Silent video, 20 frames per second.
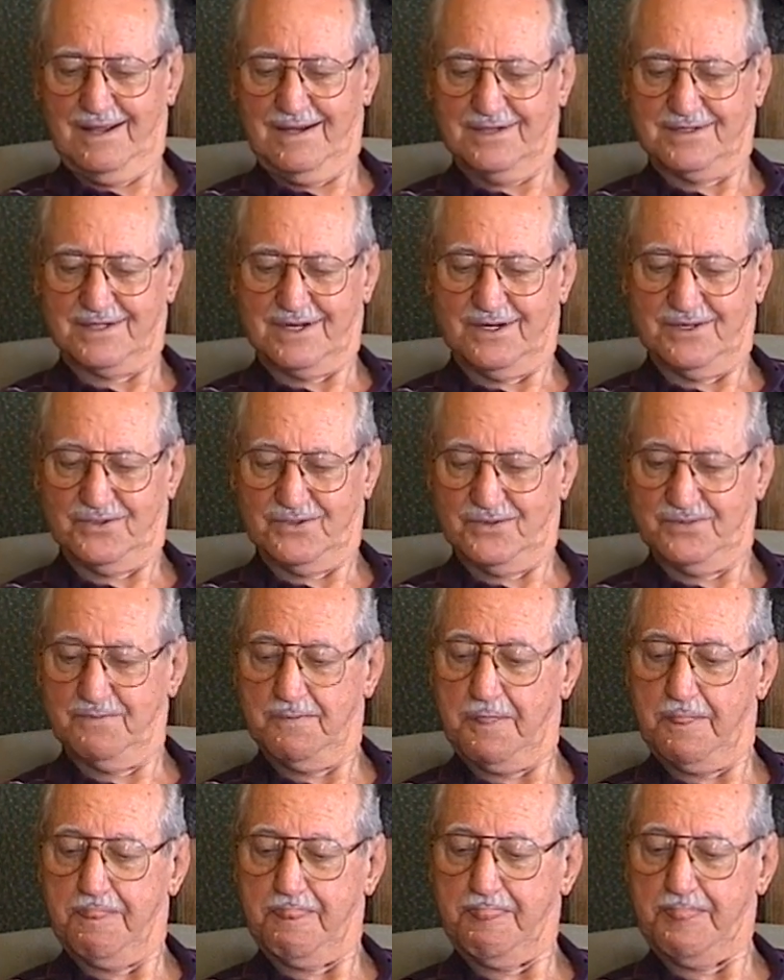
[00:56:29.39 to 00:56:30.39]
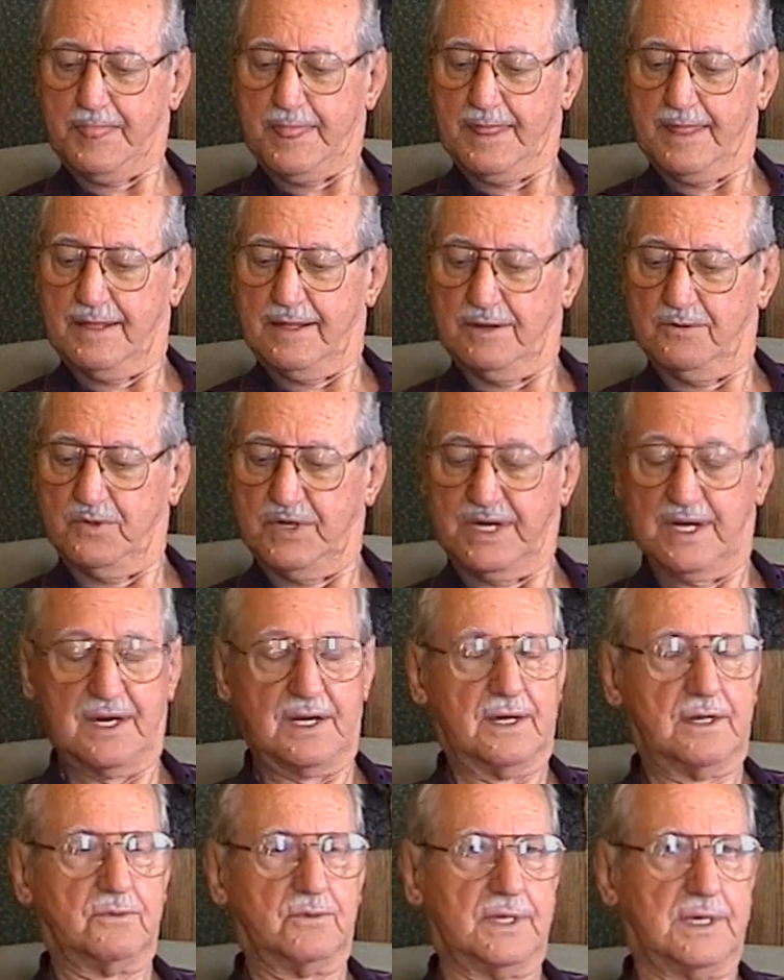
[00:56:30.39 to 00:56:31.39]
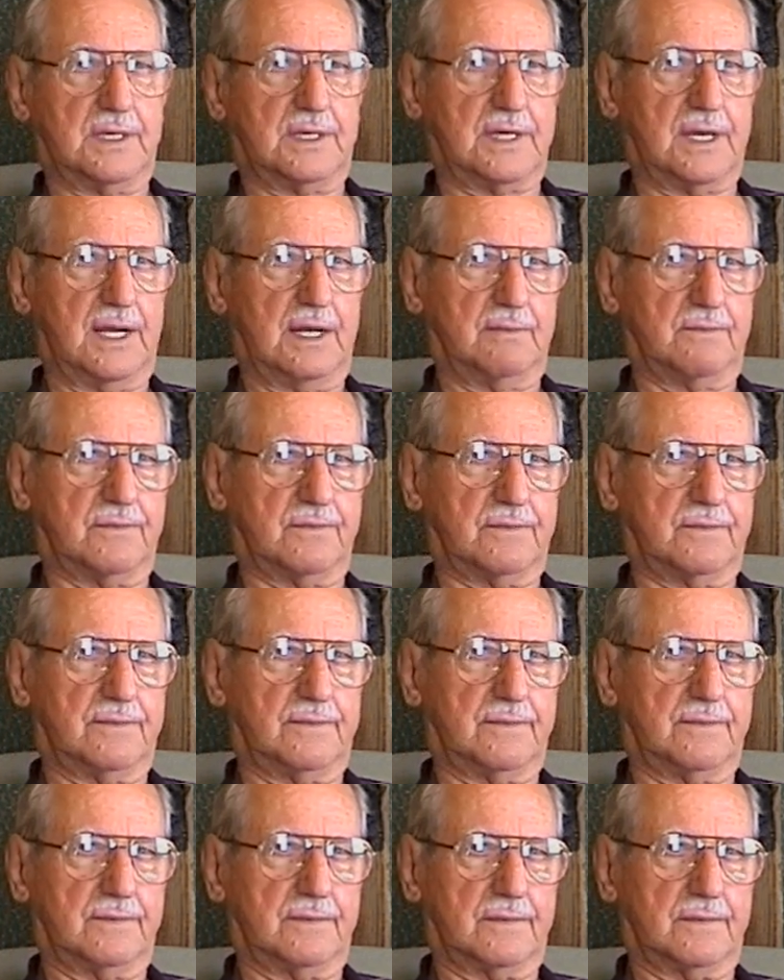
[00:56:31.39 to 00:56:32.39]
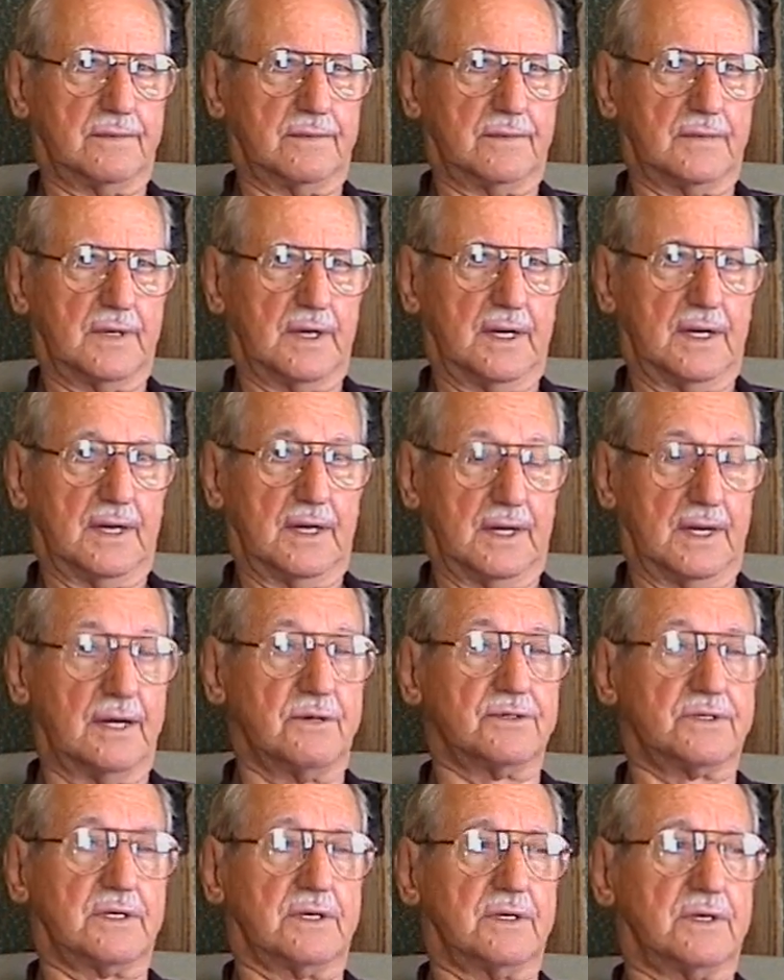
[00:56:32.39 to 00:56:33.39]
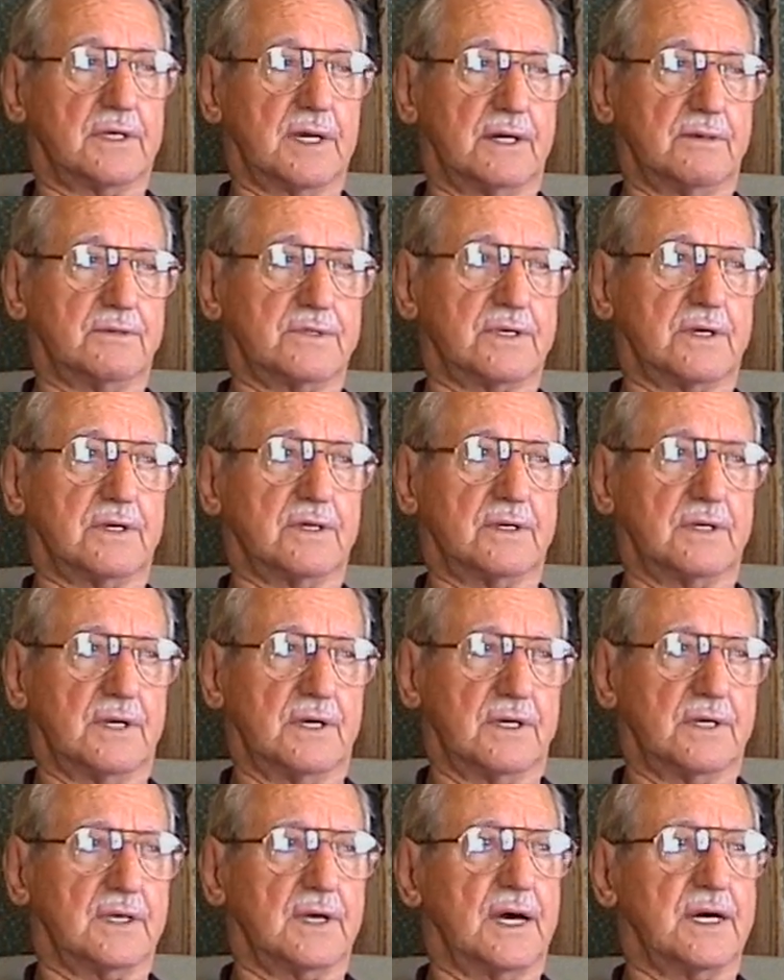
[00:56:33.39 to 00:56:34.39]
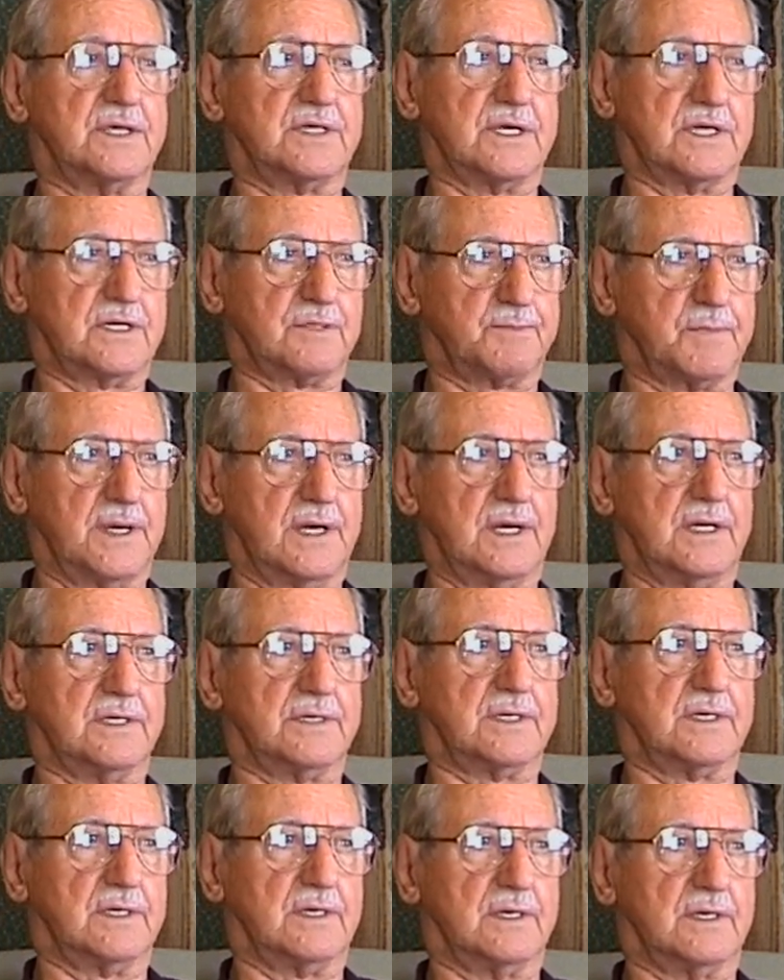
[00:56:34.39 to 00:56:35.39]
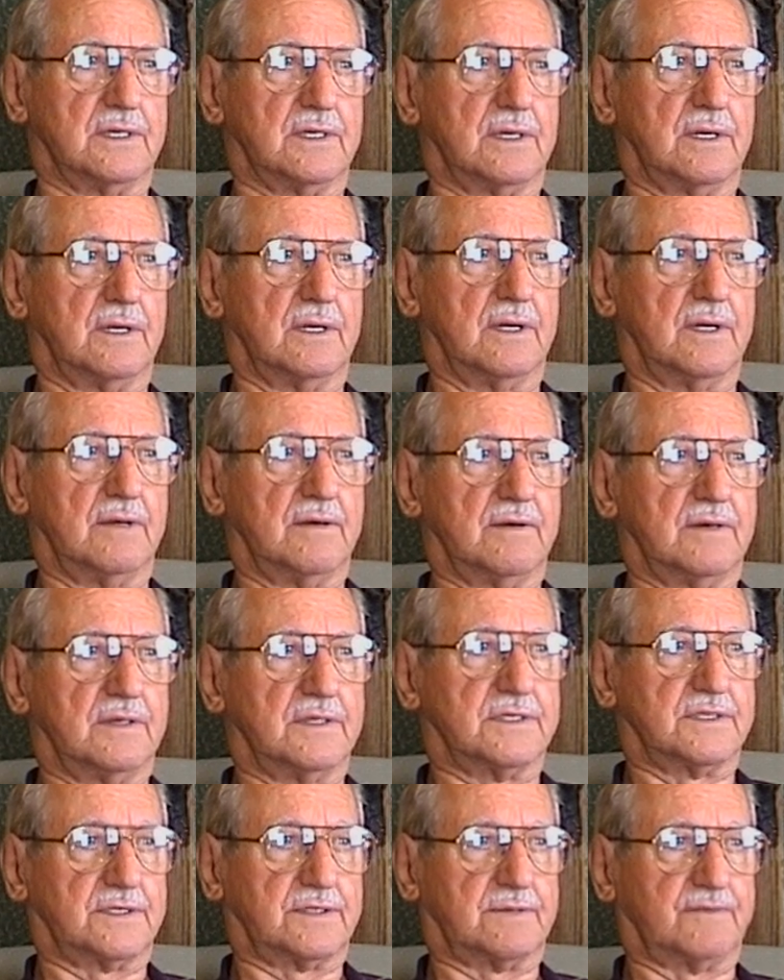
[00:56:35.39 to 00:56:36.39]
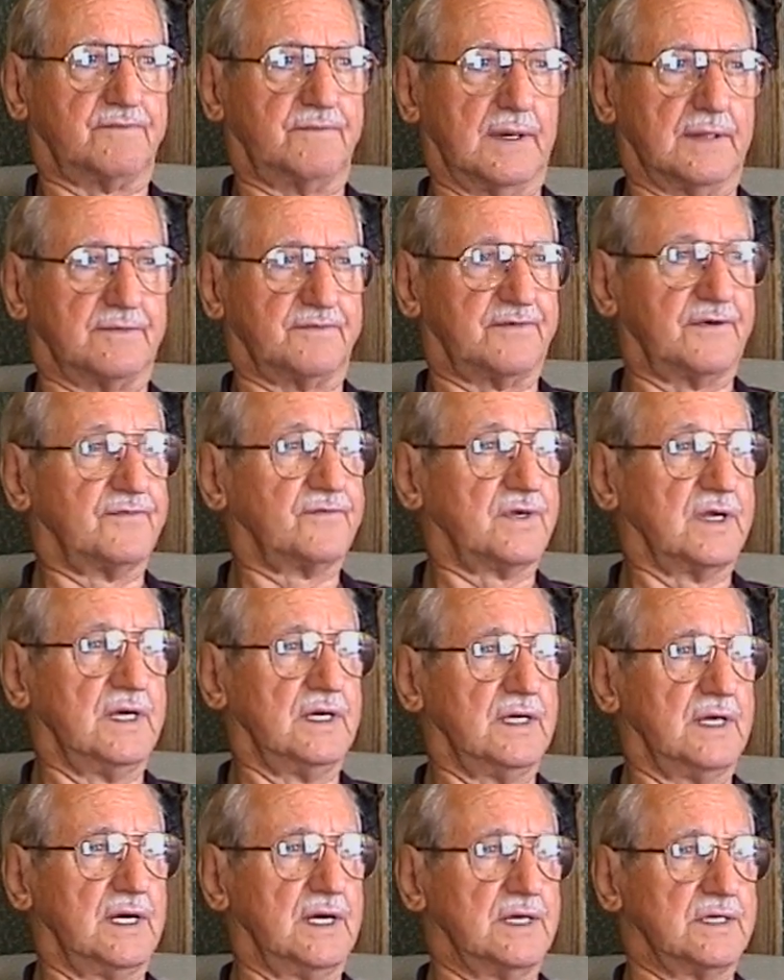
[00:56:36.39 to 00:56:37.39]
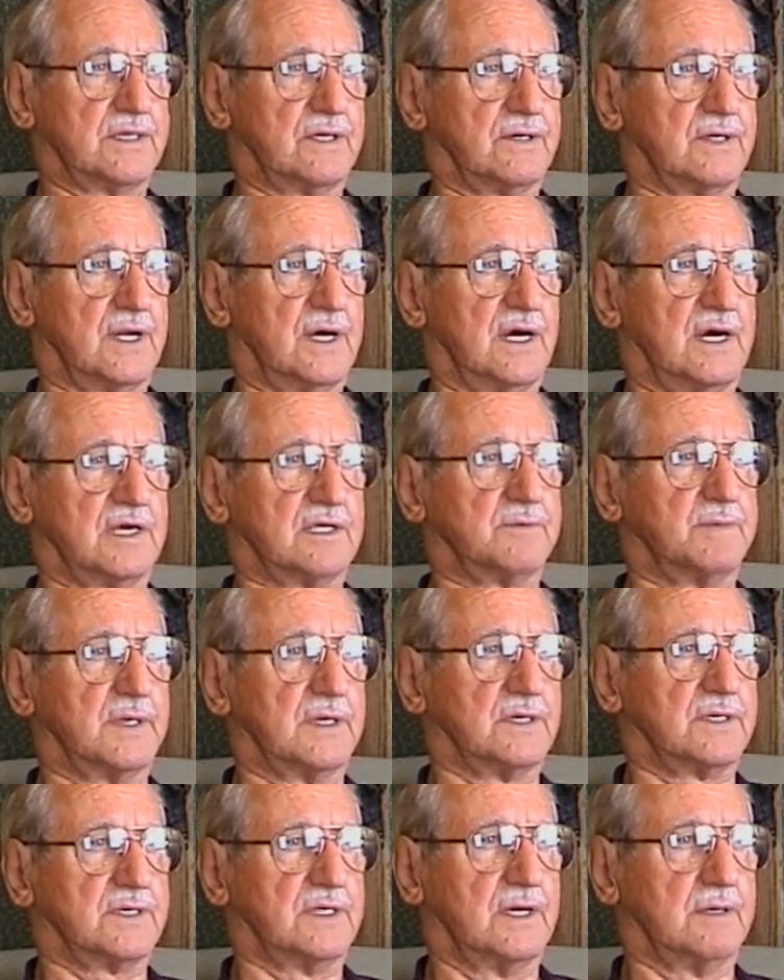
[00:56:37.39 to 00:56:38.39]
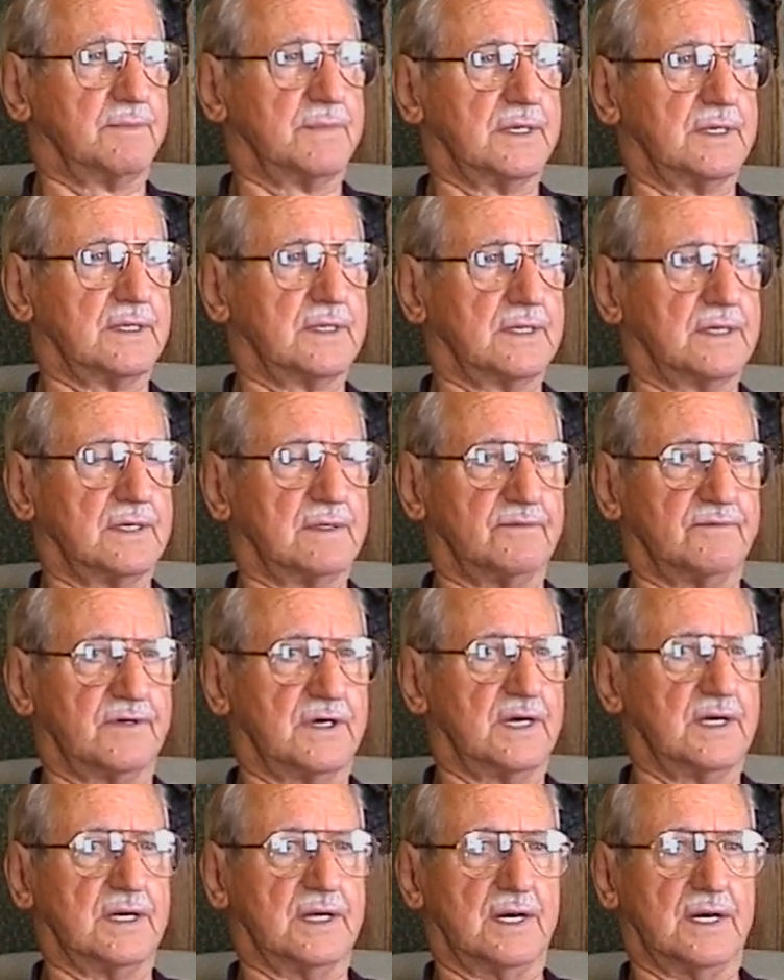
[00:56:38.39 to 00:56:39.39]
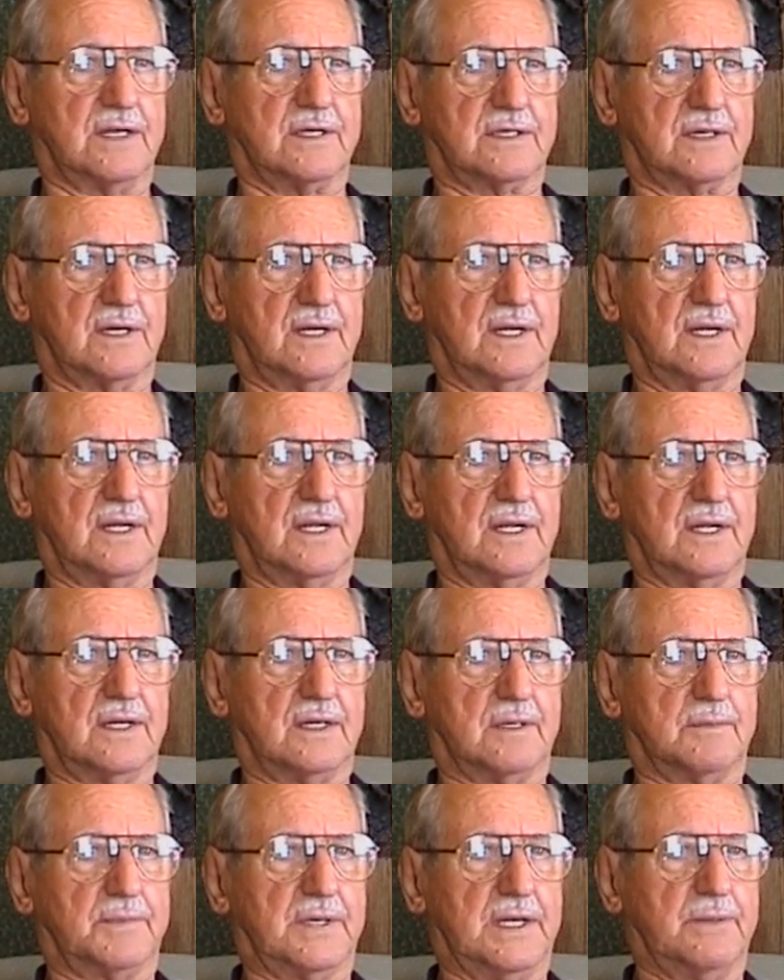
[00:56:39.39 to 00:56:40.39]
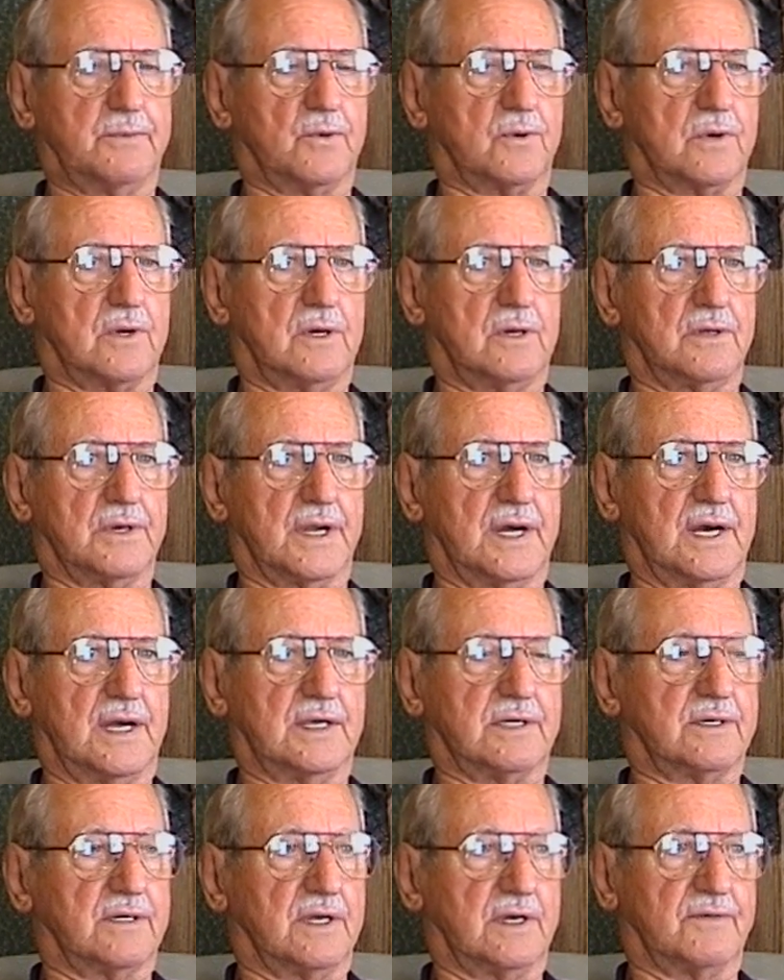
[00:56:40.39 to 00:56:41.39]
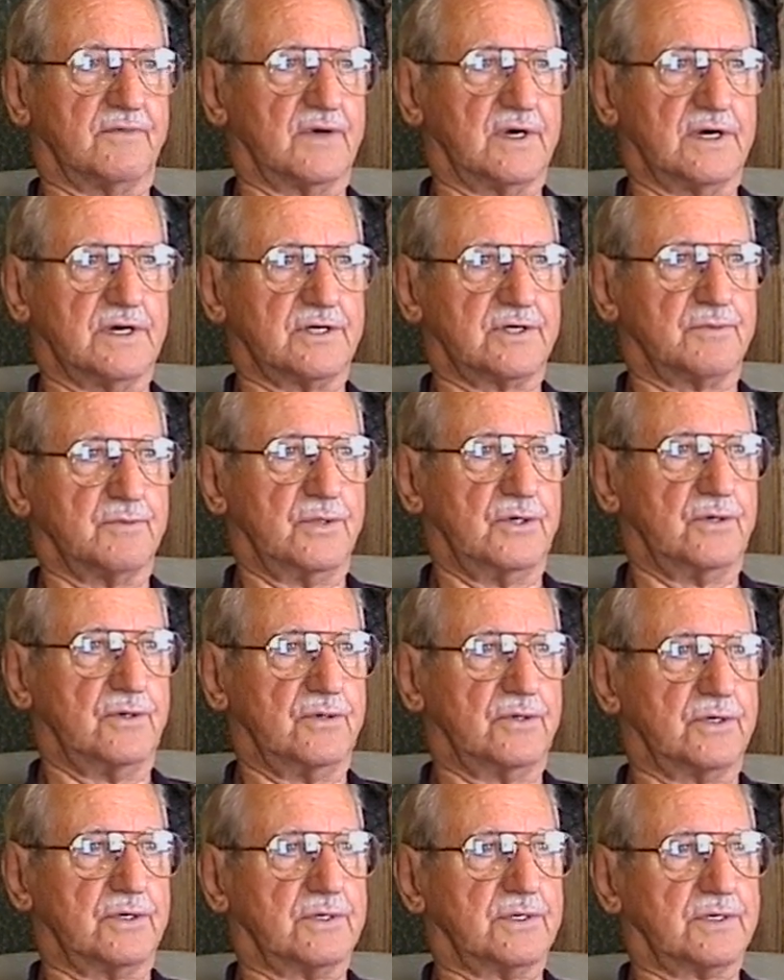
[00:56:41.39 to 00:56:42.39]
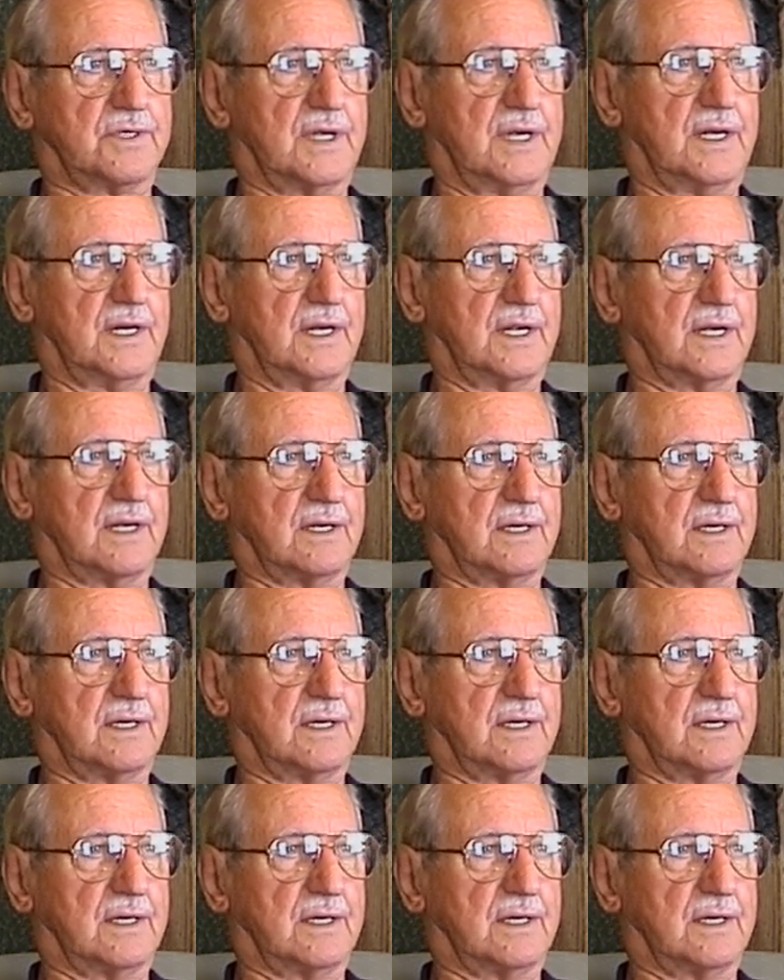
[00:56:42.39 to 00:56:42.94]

So we got we came, and that was a, that was a nice experience. Uh, about 15 days on the hospital mm. ship. It was very nice people were all nice. It was very smooth sailing.